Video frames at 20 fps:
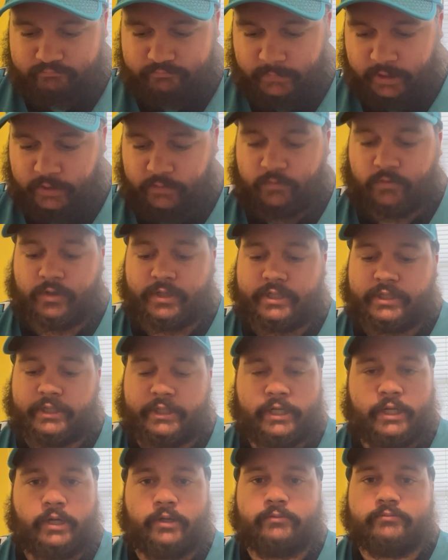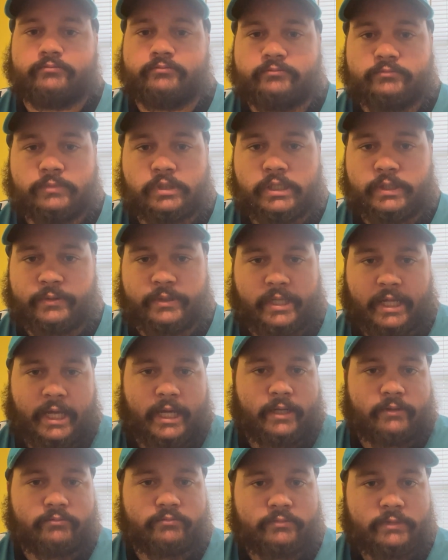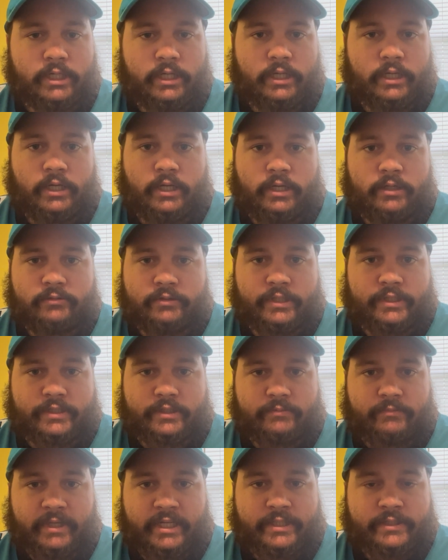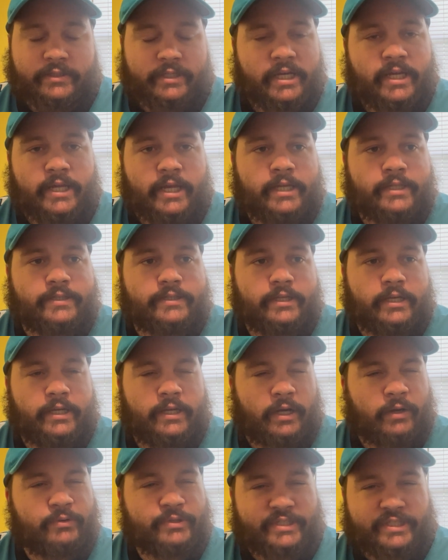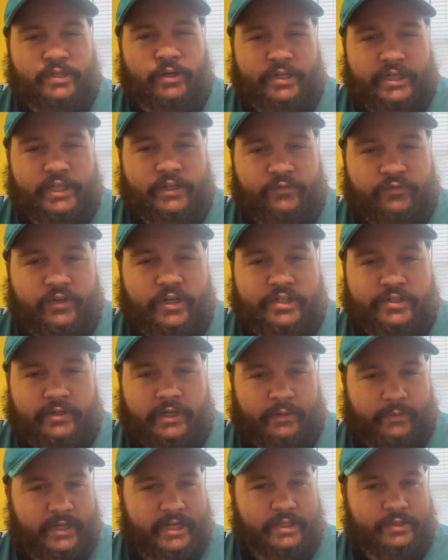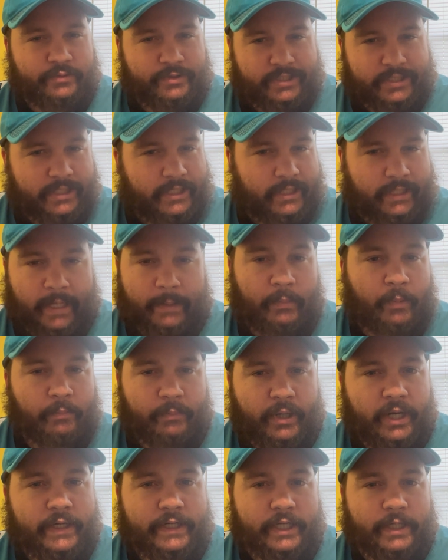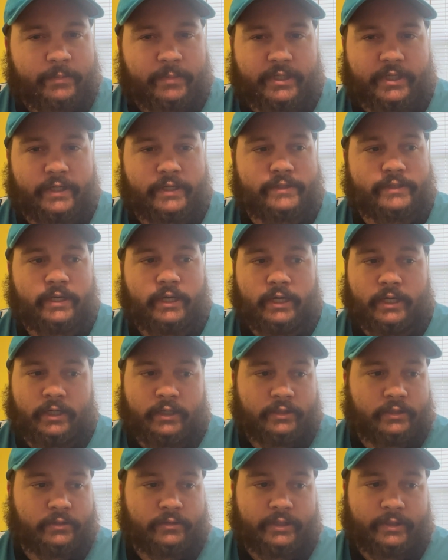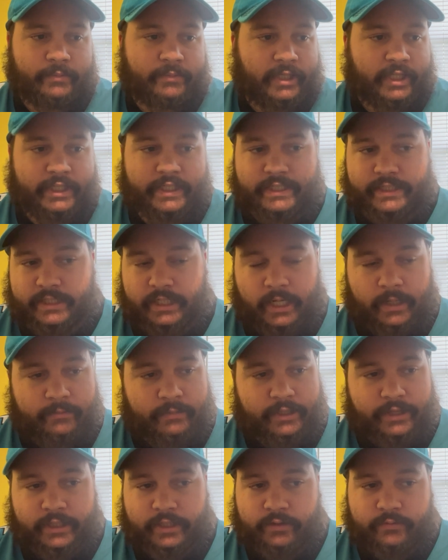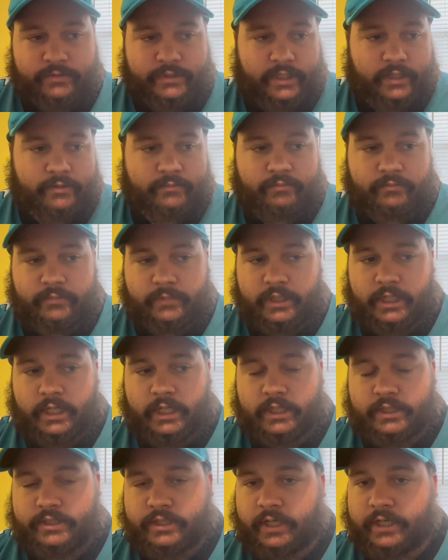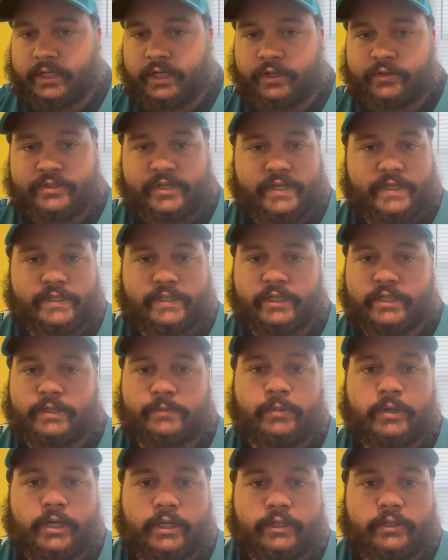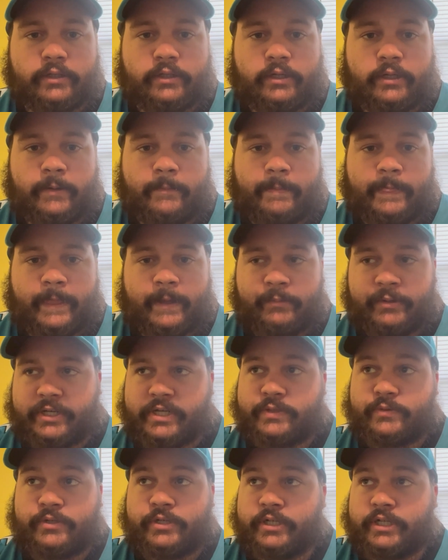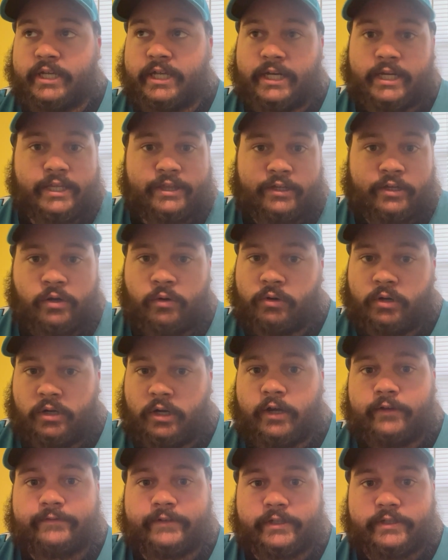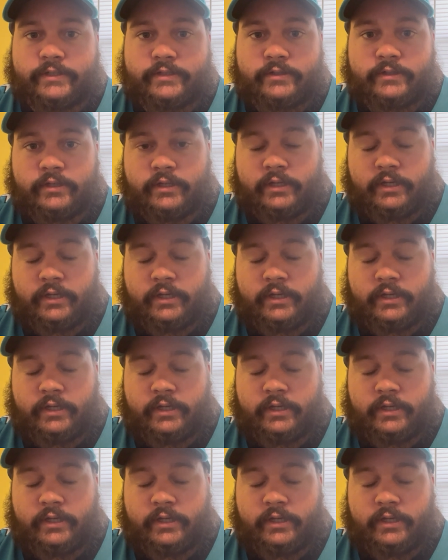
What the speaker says: unfortunately, no, we can't. It was starting to get frustrated. We just kept on punting because literally by this time, I think it was like Johnny Hicker's like 6th punt because we couldn't get anything going on offense.